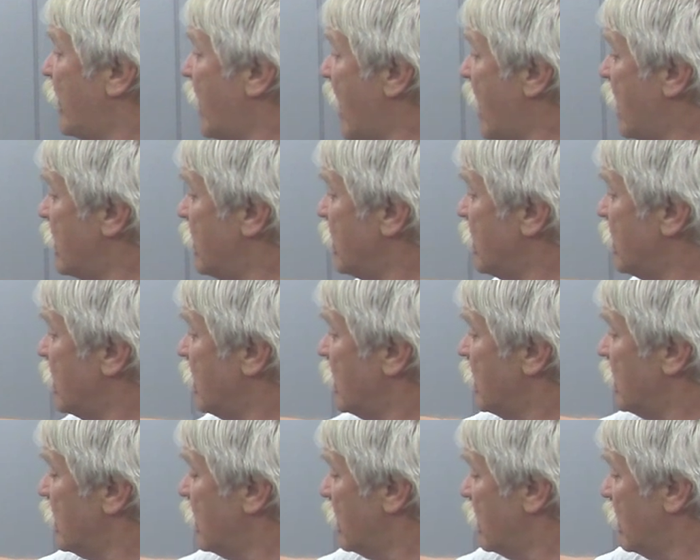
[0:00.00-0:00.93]
that
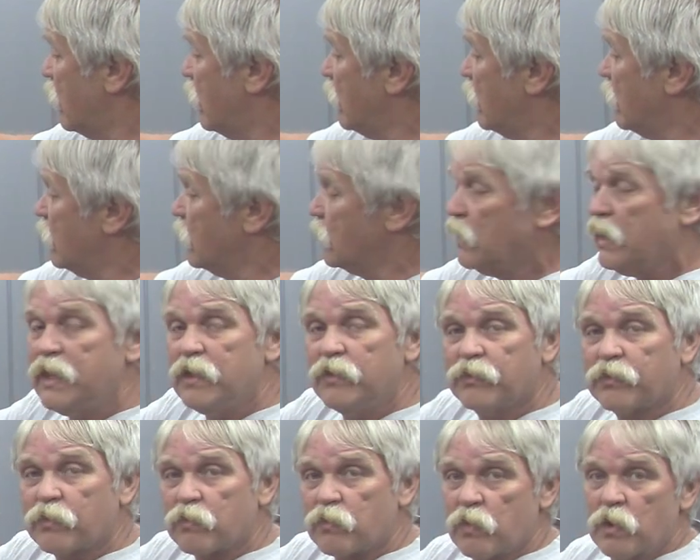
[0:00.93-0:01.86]

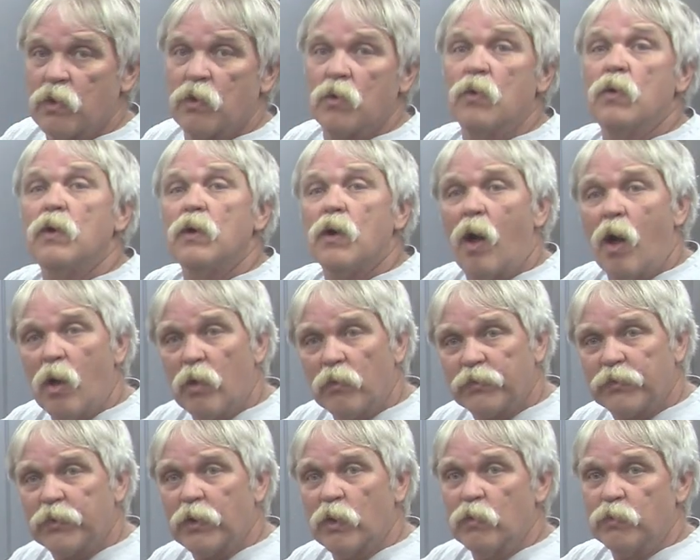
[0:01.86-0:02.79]
lead screw
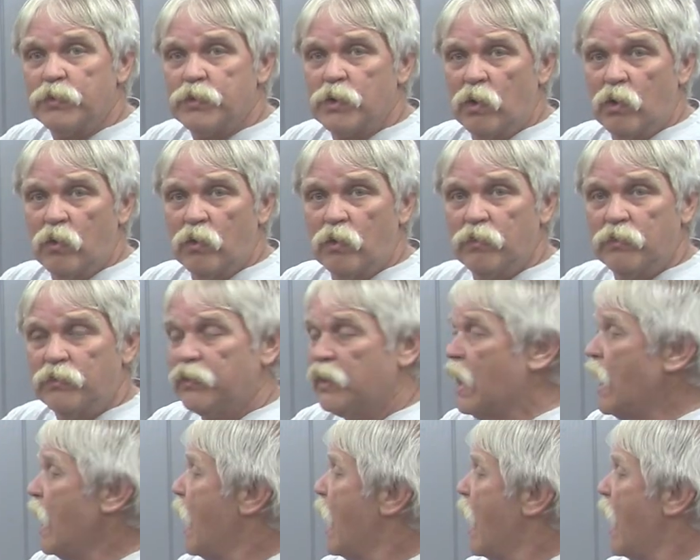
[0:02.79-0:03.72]
also
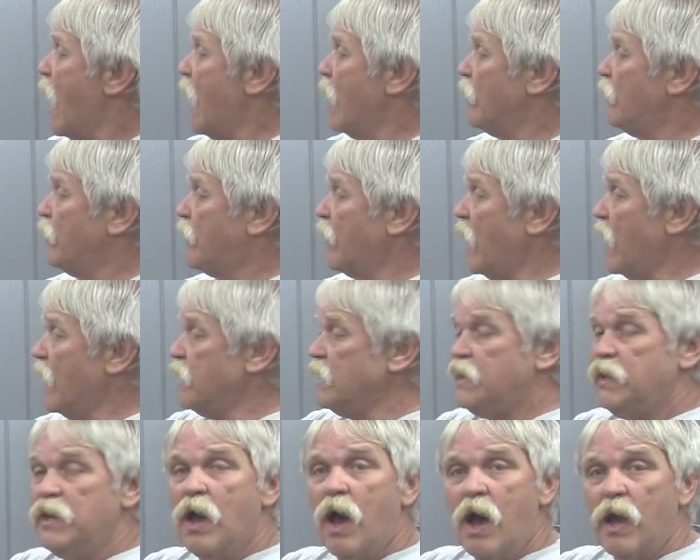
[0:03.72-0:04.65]
turns and
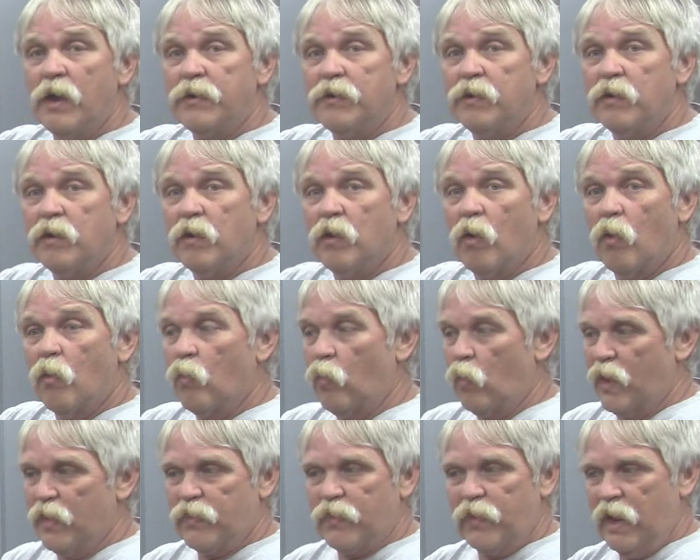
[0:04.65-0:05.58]
that nut
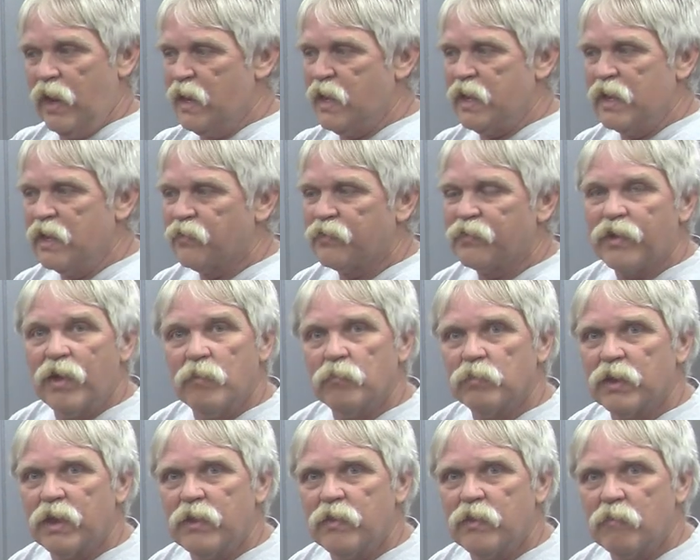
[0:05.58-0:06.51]
with any
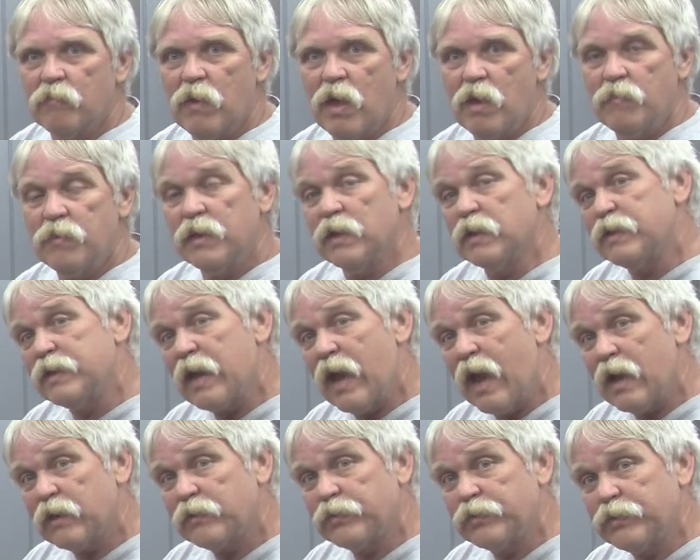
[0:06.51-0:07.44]
assembly that may be
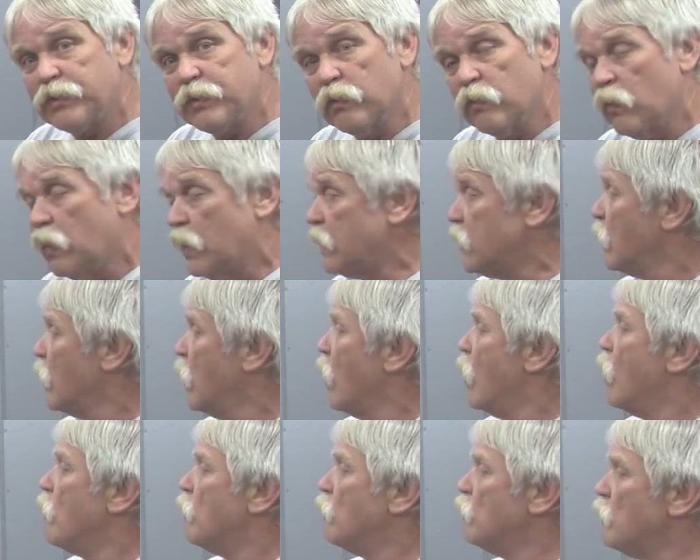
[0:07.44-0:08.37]
attached to it
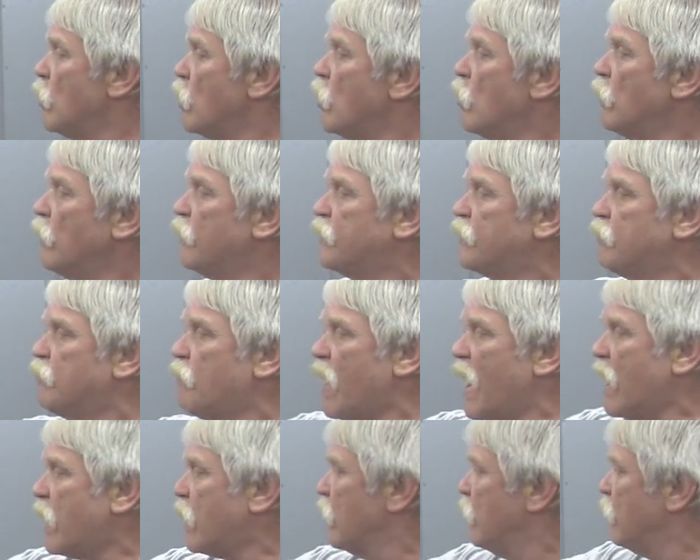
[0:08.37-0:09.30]
moves
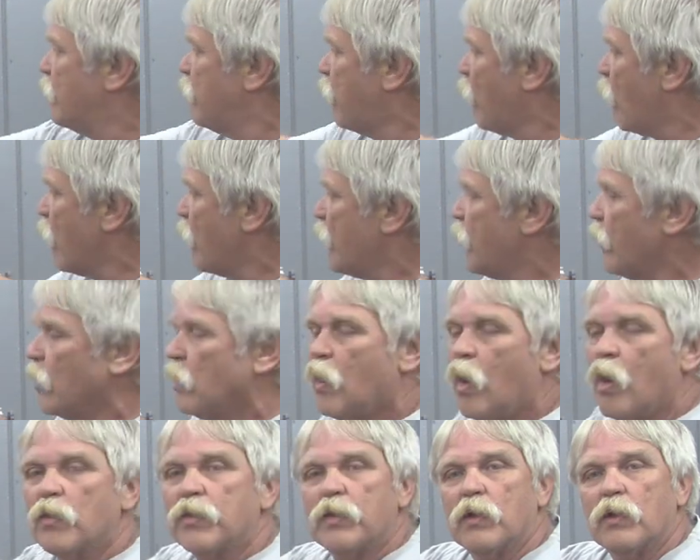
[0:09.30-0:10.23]
back and forth
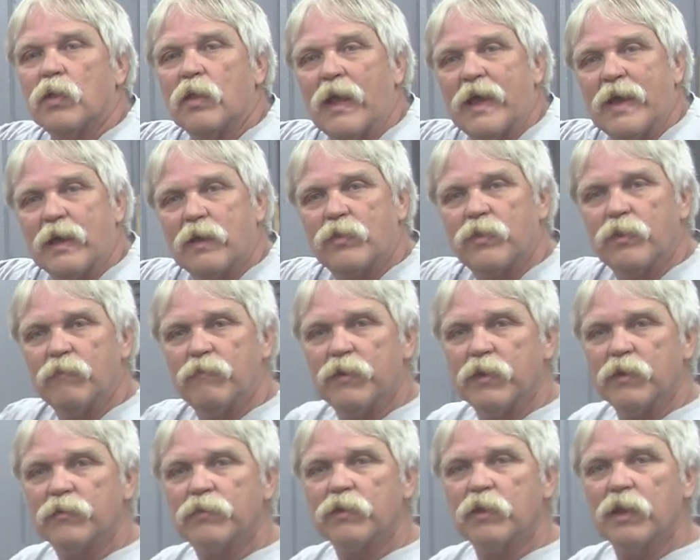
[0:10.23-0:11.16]
along the length of
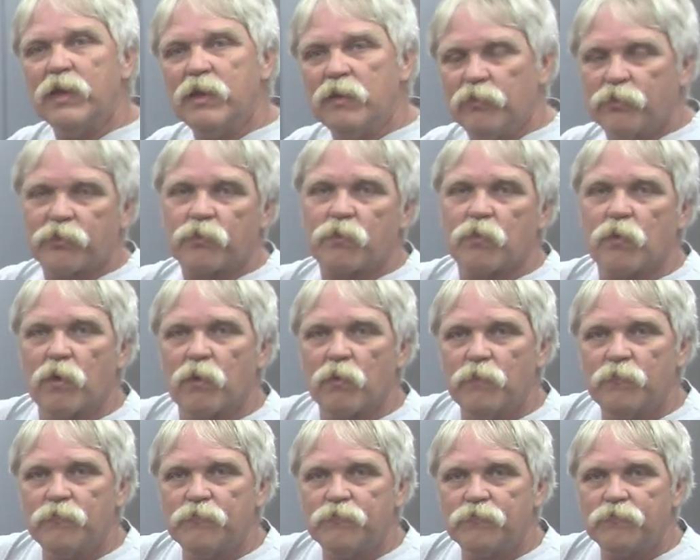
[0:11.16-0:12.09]
this lead screw.
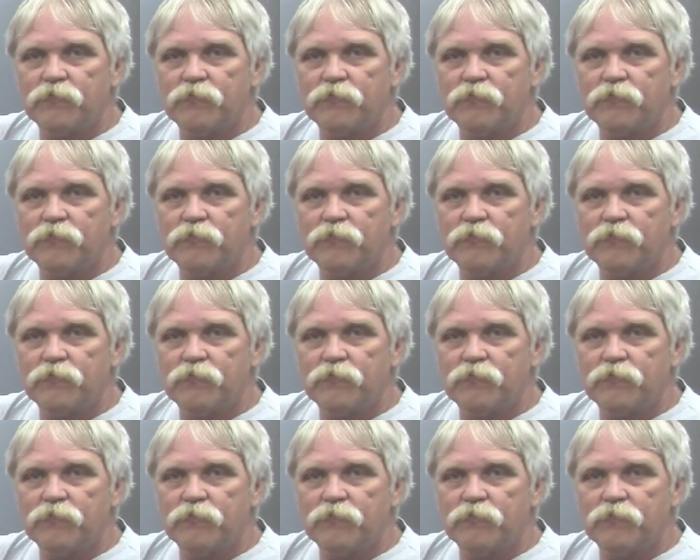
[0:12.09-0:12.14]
